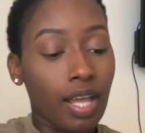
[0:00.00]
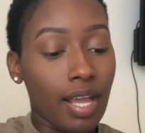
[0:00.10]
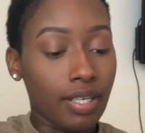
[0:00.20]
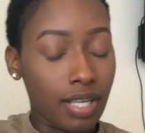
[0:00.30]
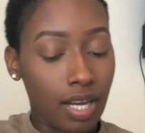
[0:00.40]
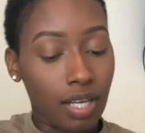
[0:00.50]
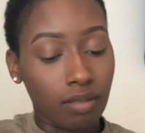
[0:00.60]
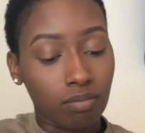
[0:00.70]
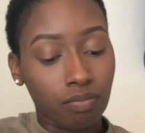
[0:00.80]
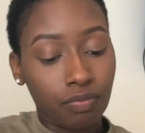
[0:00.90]
And
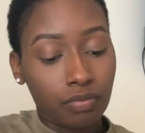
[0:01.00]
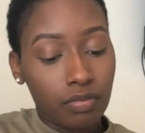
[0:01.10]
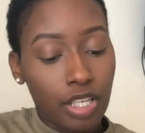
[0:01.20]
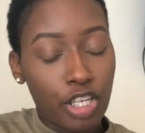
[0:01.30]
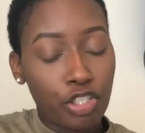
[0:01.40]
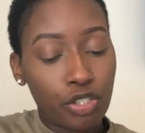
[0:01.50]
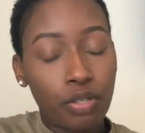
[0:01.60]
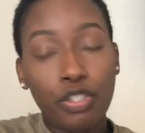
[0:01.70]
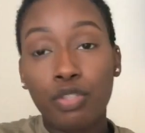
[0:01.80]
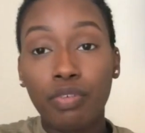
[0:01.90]
it's just
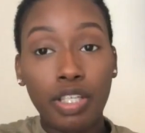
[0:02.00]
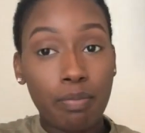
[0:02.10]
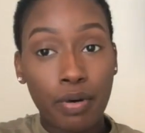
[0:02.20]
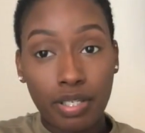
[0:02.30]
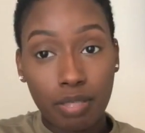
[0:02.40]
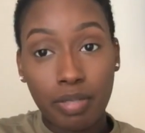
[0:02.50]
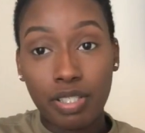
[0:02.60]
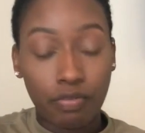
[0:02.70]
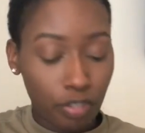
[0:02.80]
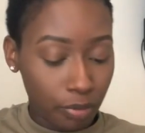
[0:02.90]
really important to me
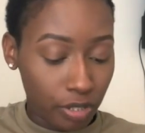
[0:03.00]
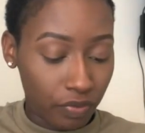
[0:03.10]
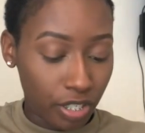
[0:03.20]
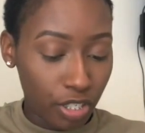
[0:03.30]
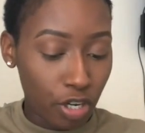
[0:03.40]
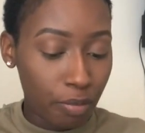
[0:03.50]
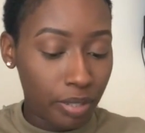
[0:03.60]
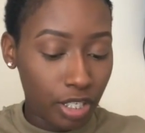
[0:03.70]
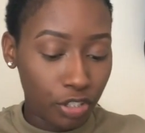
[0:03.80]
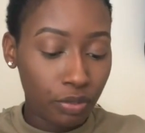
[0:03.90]
to film this video,
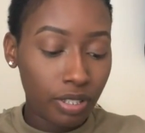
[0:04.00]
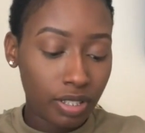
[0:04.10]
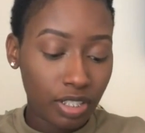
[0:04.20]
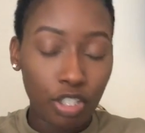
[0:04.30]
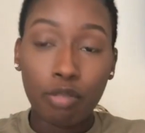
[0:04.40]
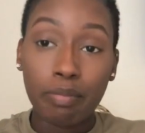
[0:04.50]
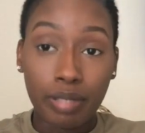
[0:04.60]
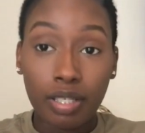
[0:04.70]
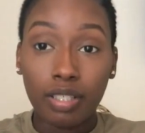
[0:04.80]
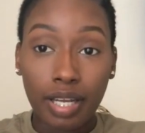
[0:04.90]
because you can still
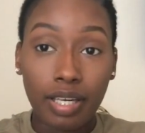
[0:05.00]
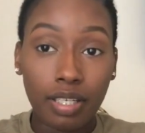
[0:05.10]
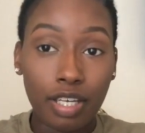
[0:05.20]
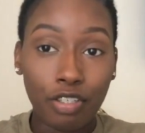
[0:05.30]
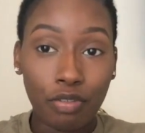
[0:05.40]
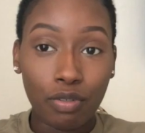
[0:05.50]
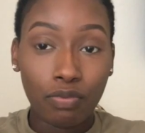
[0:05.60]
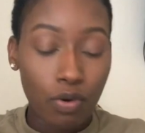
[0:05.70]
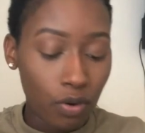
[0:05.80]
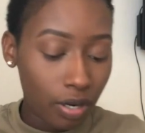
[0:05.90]
be a lady in
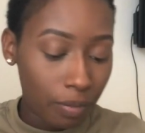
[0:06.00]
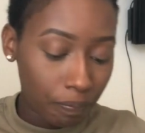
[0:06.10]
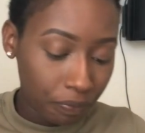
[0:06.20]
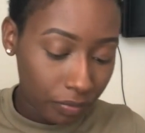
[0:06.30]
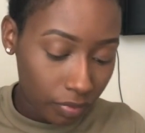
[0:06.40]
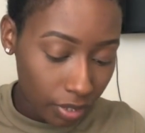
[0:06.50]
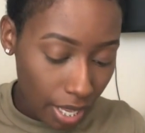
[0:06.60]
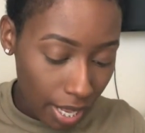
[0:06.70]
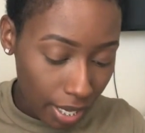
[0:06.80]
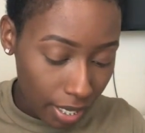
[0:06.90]
uniform
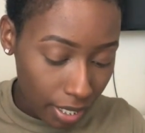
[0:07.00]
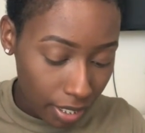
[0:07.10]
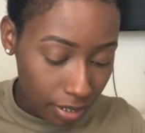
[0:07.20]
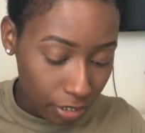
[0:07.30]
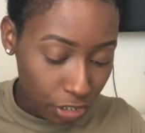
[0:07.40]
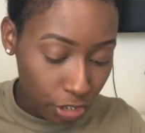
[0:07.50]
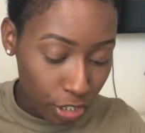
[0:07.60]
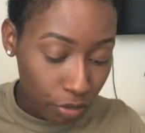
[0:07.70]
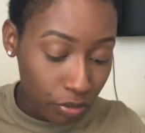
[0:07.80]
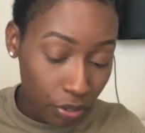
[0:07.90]
and
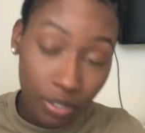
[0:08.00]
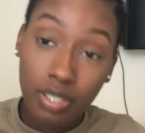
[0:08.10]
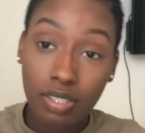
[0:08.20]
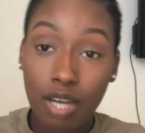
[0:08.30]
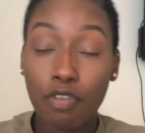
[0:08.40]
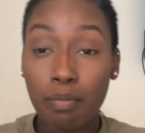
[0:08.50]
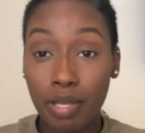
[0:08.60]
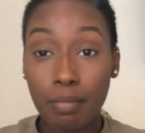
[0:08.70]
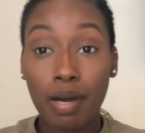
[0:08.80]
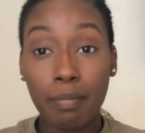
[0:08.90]
still know your stuff and be
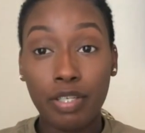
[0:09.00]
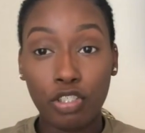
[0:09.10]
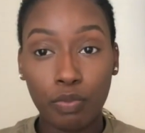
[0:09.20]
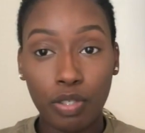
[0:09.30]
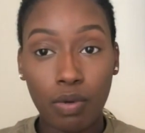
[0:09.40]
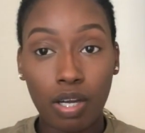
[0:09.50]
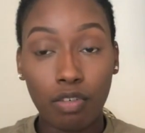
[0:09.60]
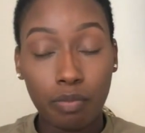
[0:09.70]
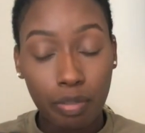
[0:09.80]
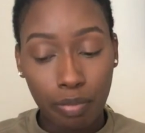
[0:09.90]
about business when you walk in a
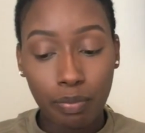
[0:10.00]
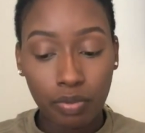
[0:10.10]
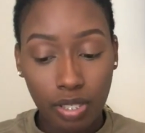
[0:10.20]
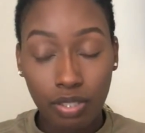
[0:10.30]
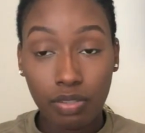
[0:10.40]
room and people take you